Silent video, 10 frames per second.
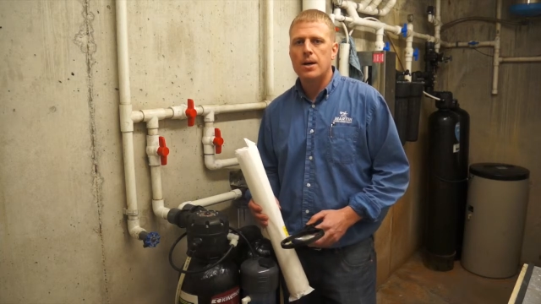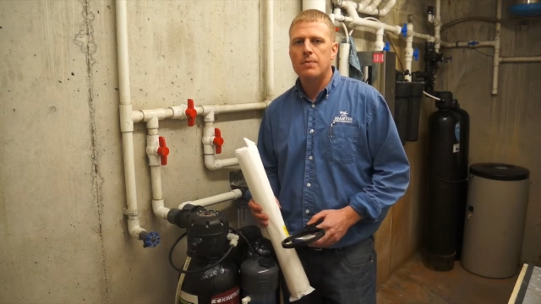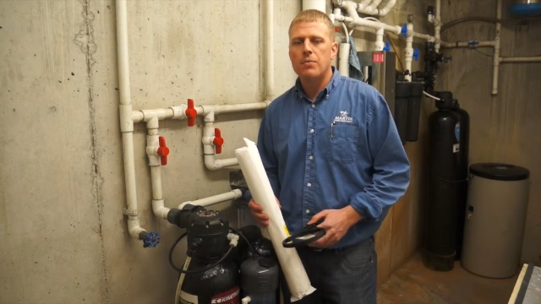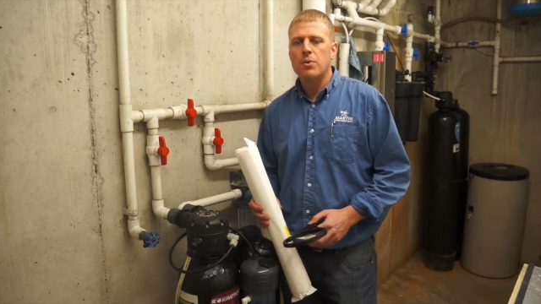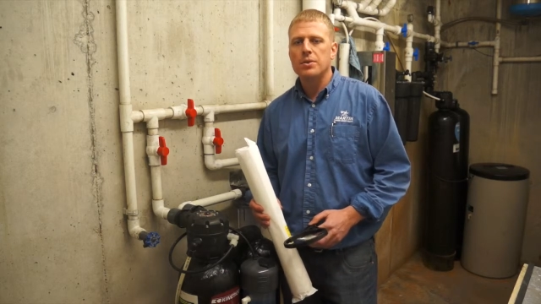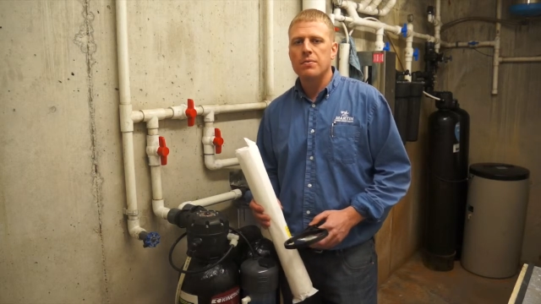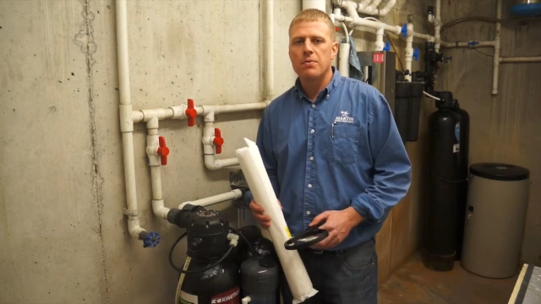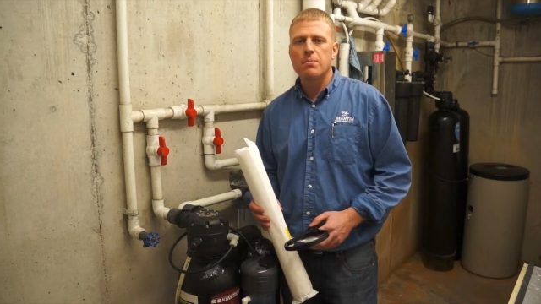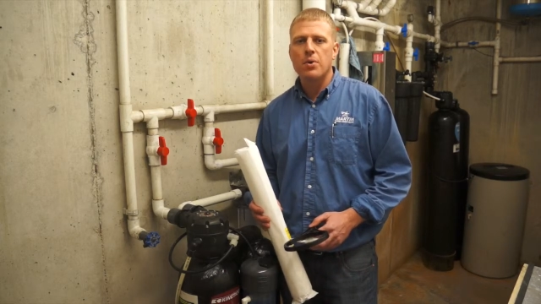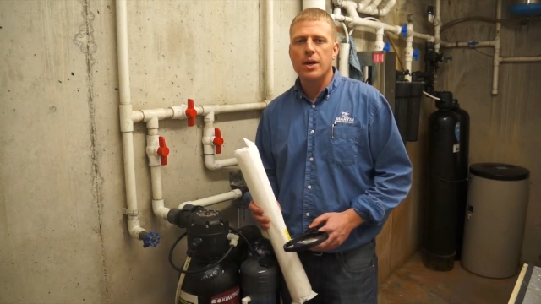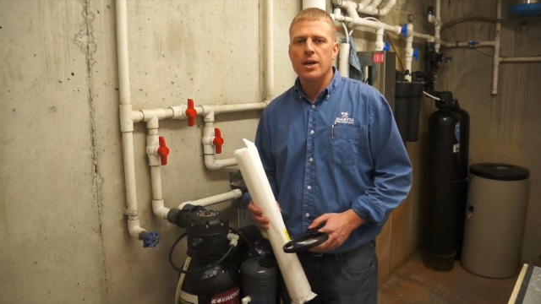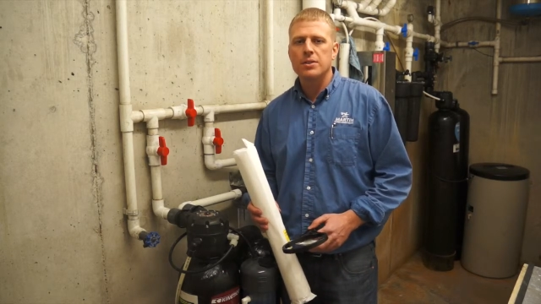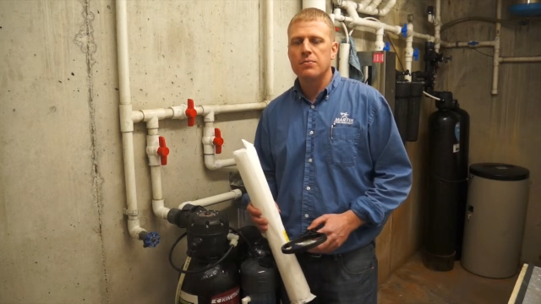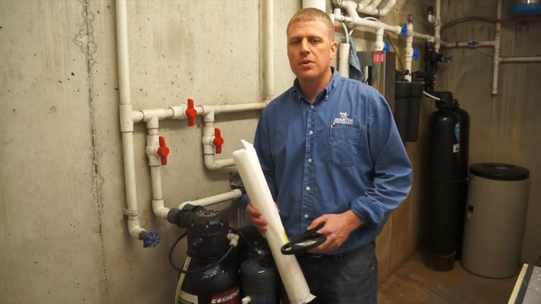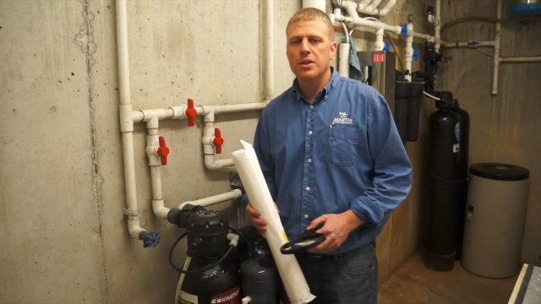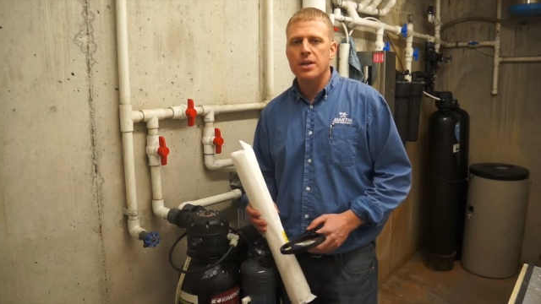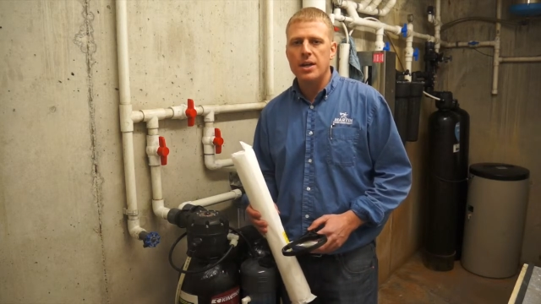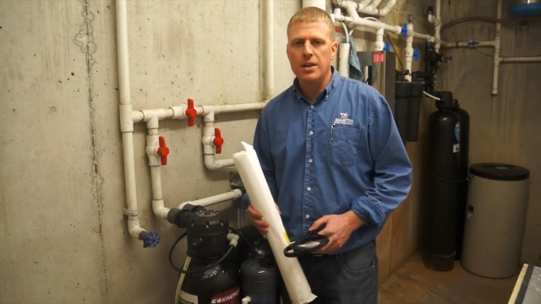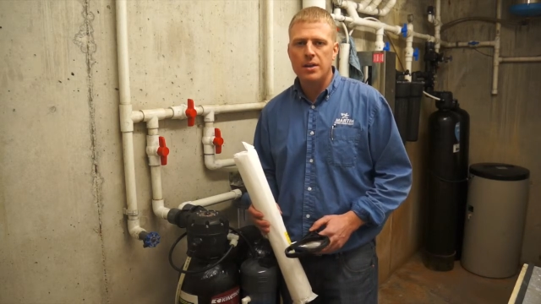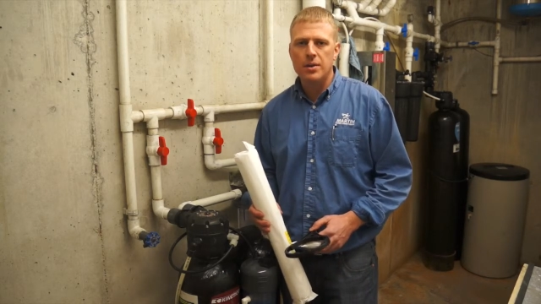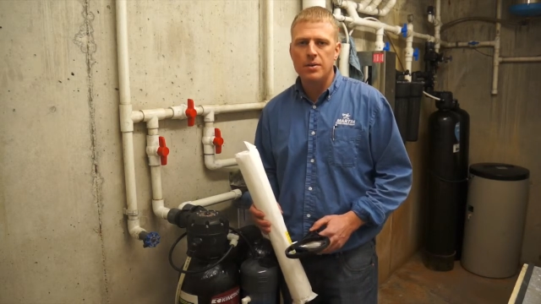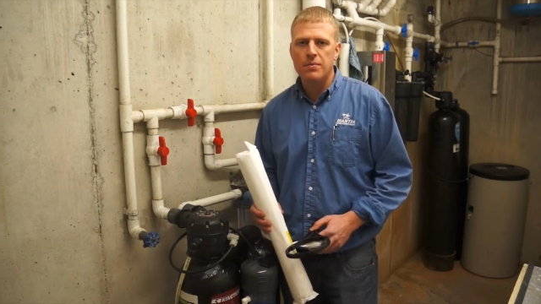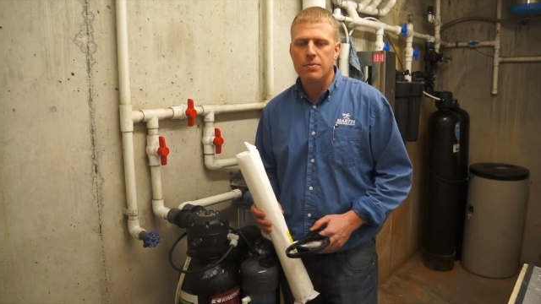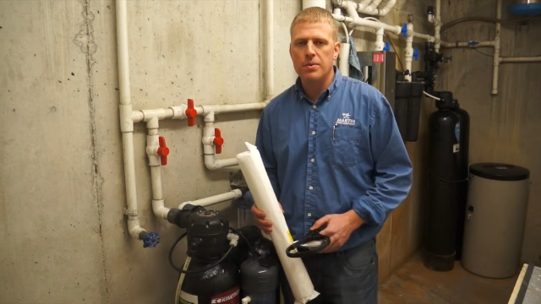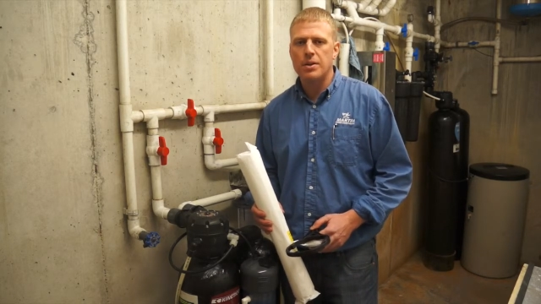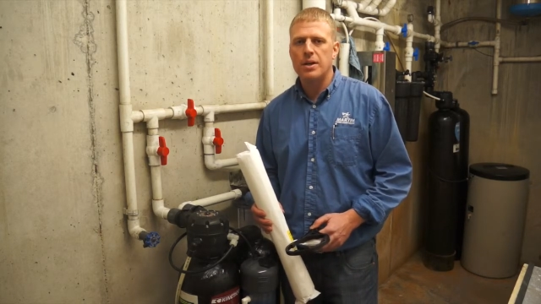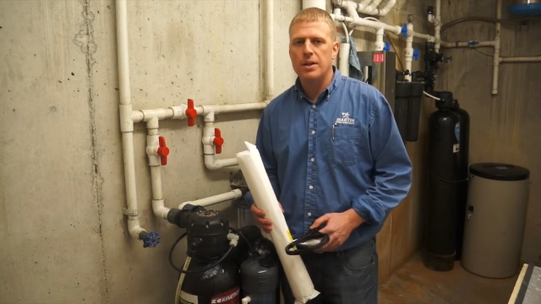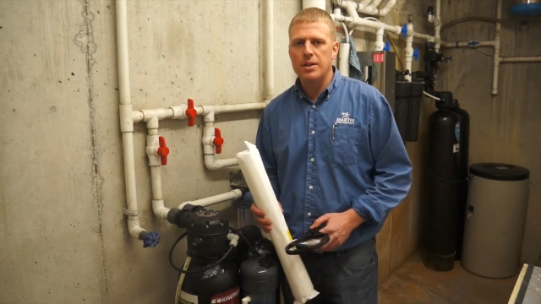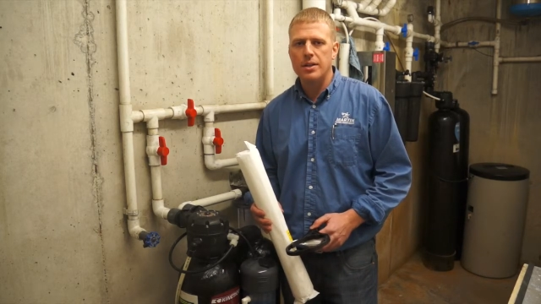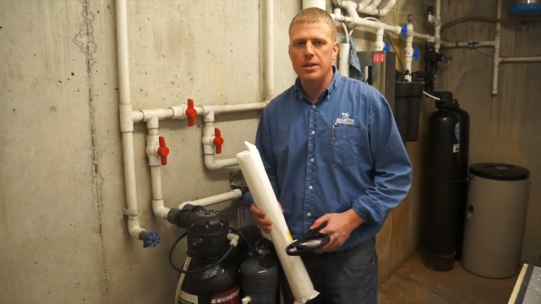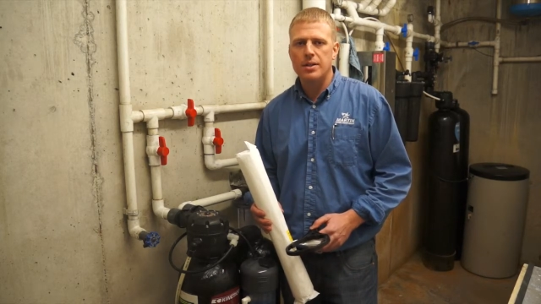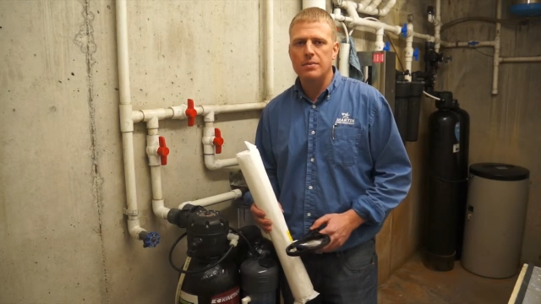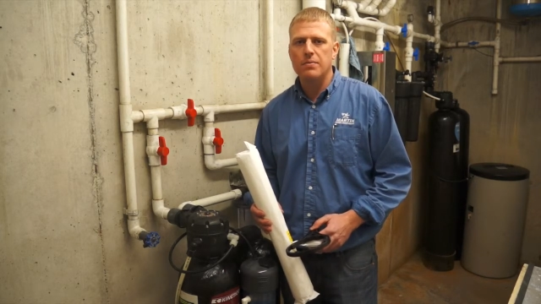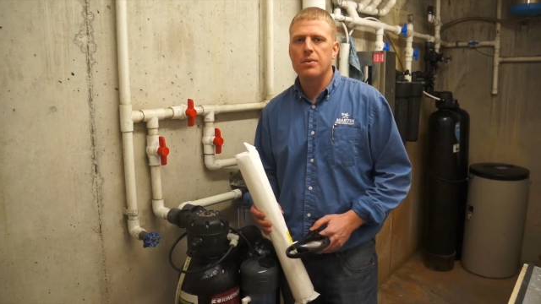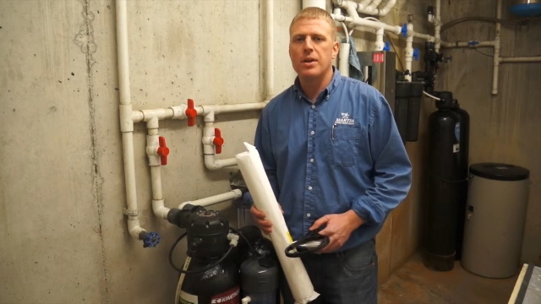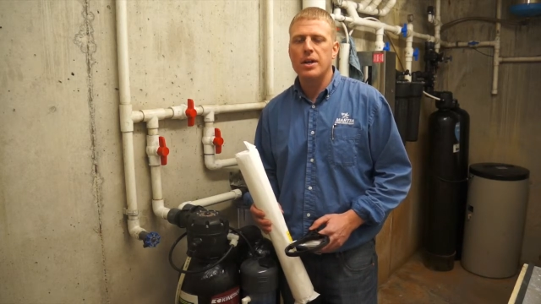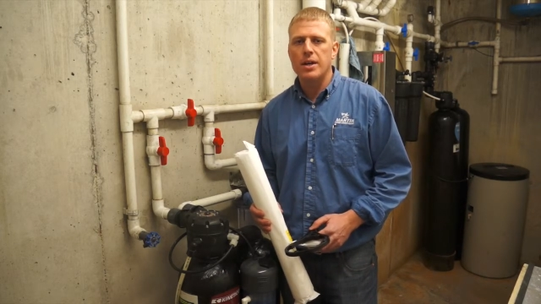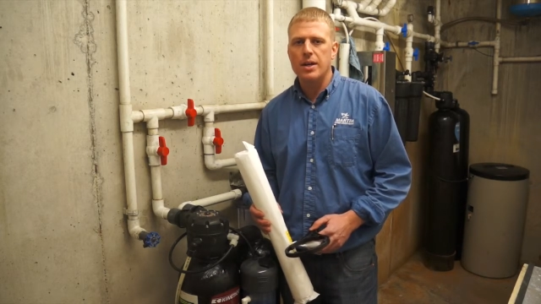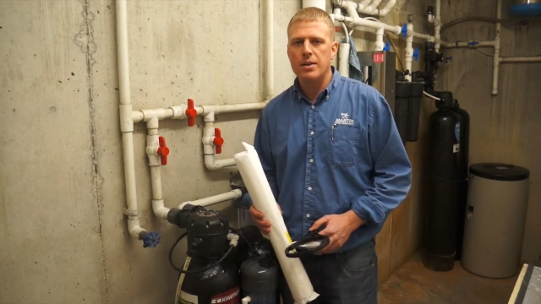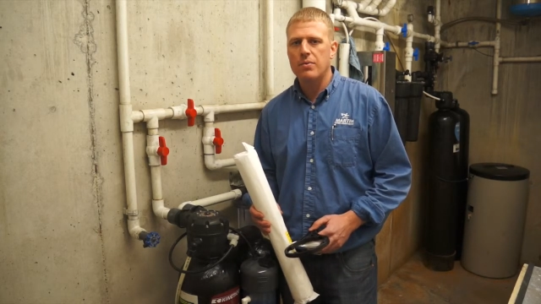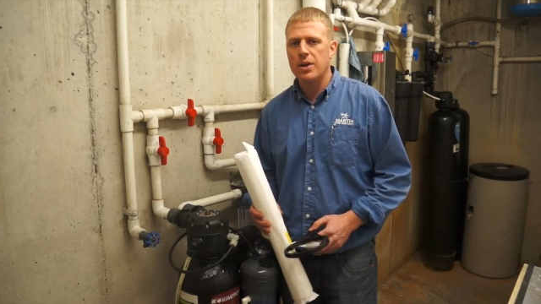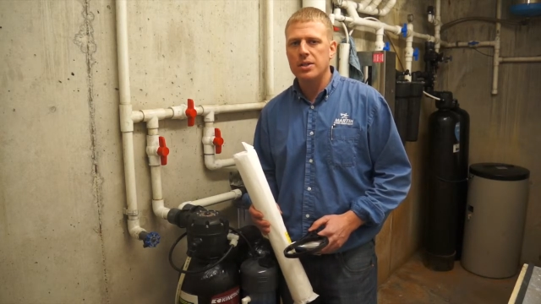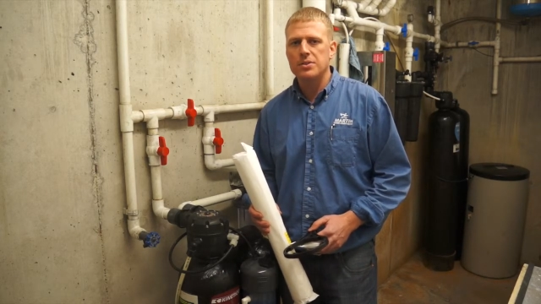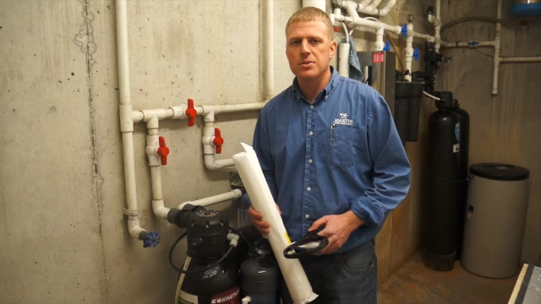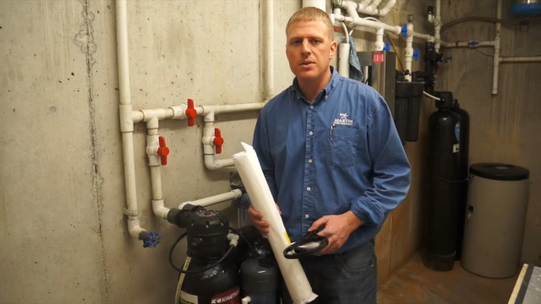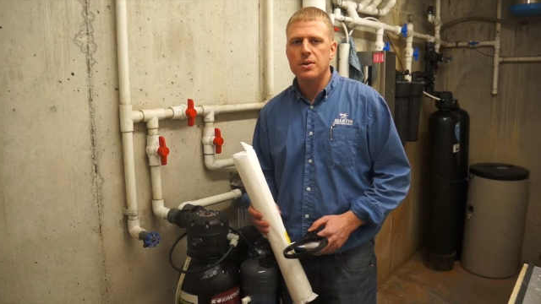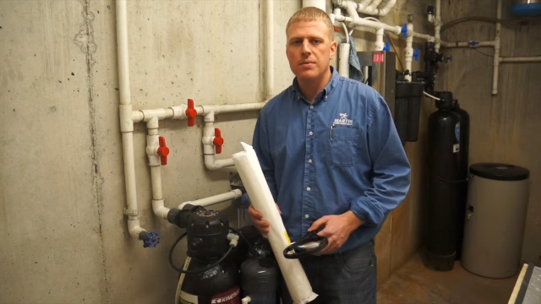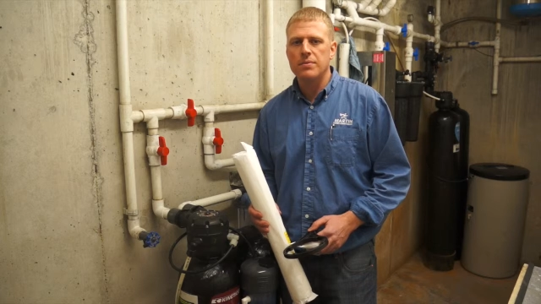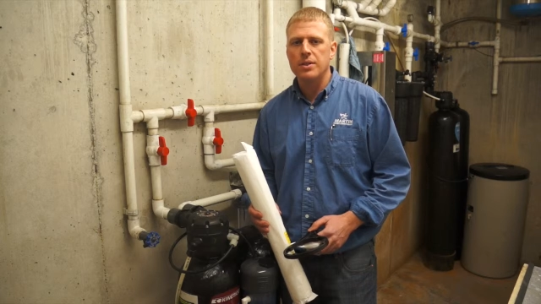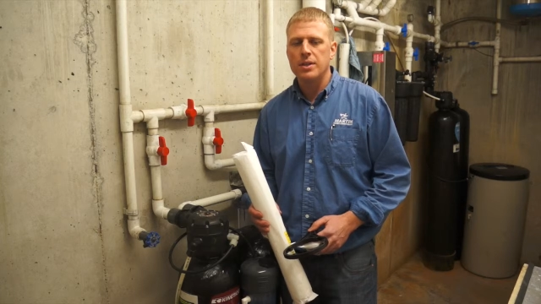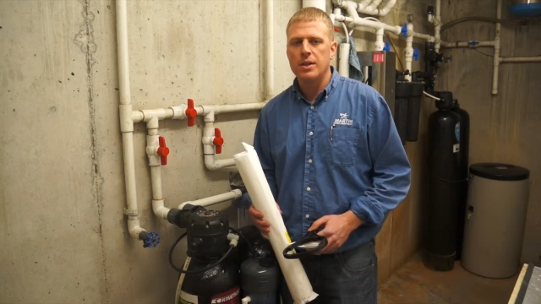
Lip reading: for different brands, for Kinetico, for Culligan, for Hague, Rainsoft,